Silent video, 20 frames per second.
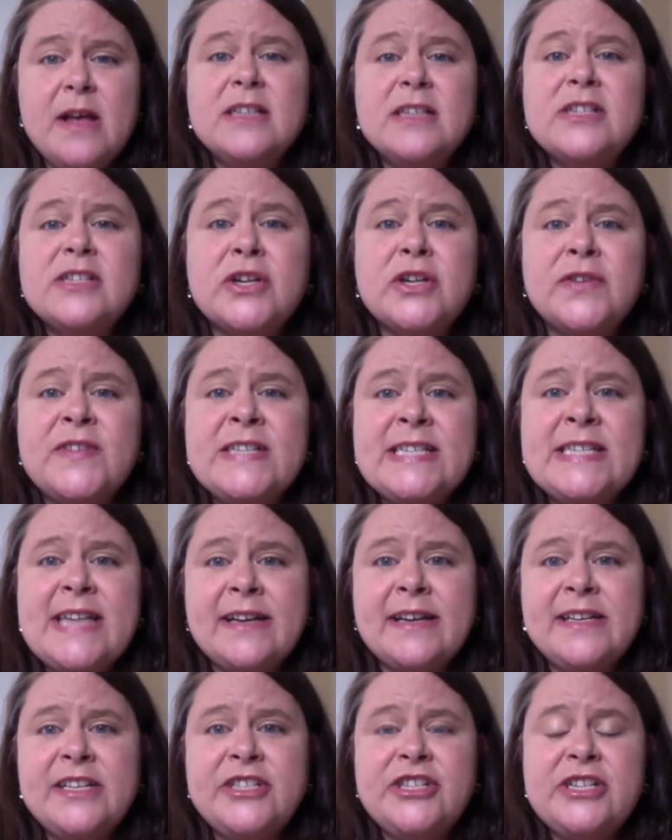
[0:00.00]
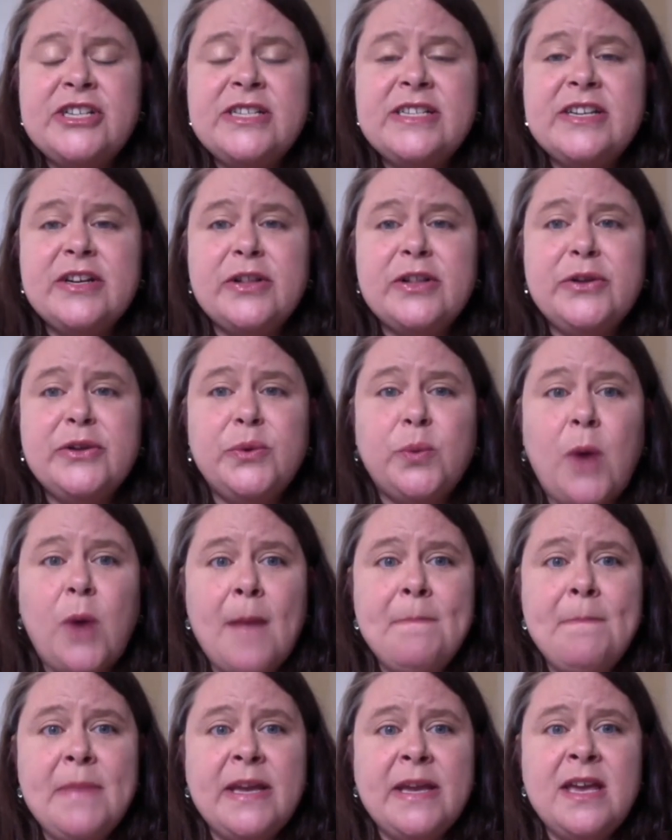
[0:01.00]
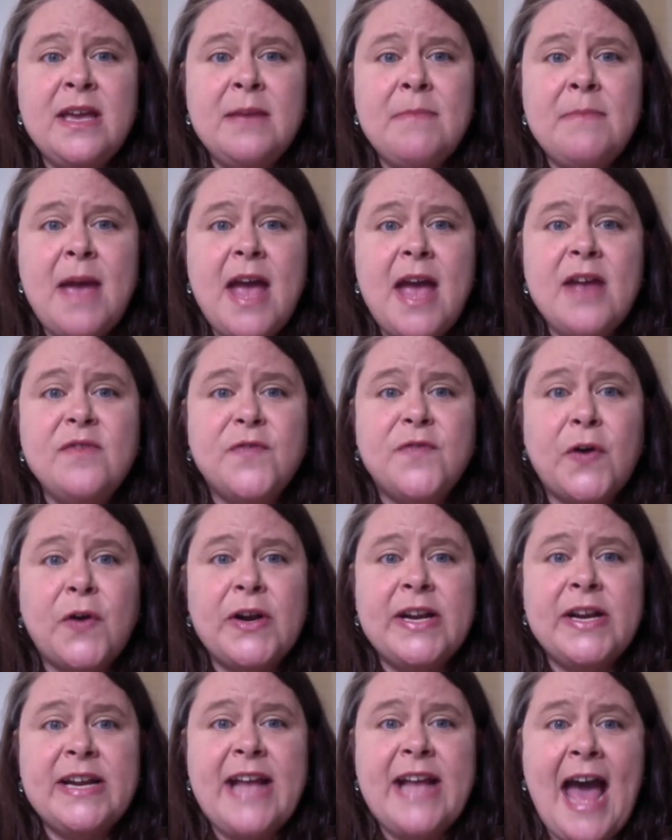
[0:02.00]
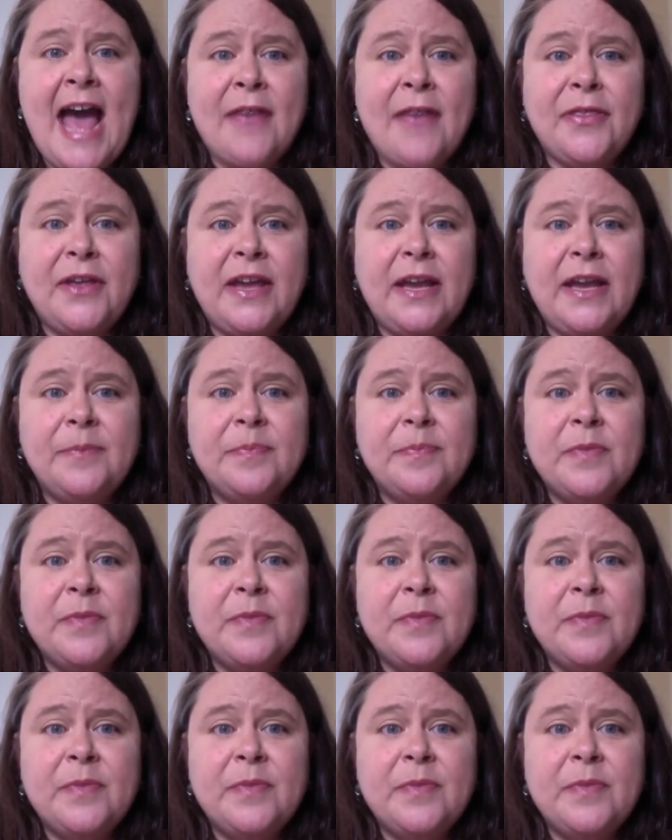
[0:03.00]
Service technicians include Rob McKim and Vernon Cathy.